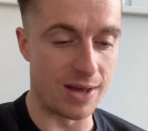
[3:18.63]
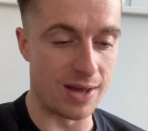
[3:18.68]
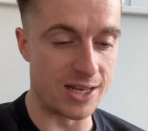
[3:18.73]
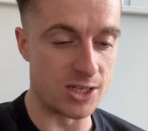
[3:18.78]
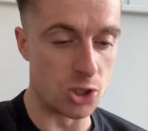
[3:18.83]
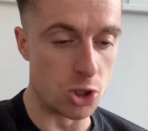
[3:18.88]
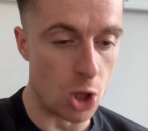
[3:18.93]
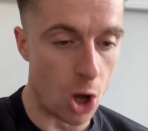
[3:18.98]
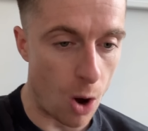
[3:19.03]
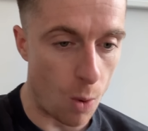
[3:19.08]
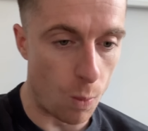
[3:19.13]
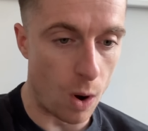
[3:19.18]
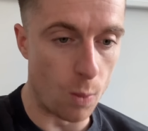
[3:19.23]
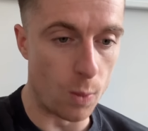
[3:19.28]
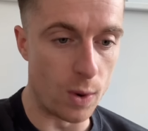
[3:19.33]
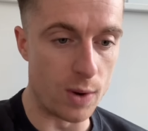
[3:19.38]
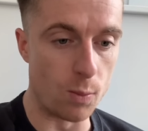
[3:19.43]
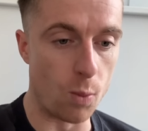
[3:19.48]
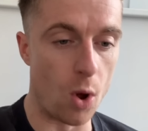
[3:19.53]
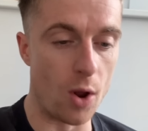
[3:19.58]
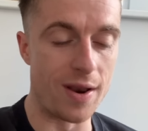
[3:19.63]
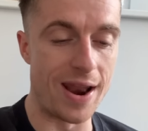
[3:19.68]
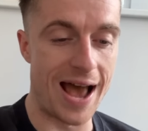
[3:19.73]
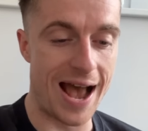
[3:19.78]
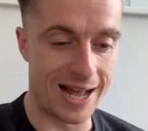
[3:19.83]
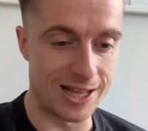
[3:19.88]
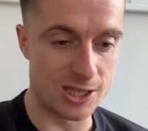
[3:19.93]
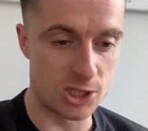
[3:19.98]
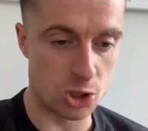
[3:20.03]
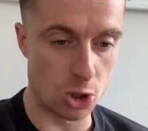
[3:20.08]
That is not what we want
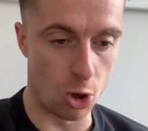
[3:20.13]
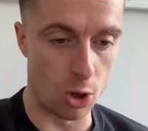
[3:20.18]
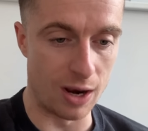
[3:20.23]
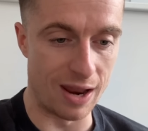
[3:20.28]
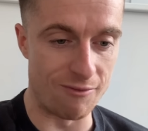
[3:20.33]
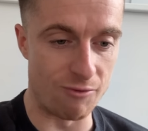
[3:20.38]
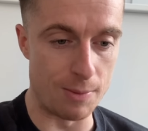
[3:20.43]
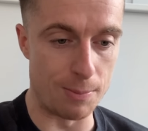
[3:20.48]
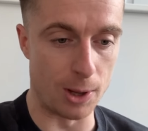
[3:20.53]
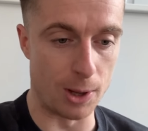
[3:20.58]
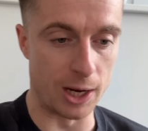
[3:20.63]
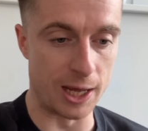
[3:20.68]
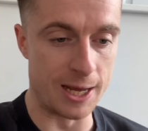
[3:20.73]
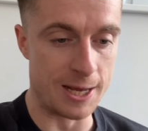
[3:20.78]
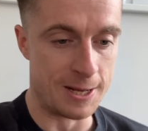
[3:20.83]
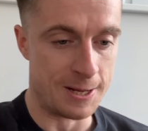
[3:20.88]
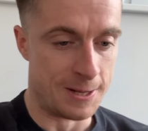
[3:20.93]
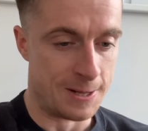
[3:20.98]
at all, everybody.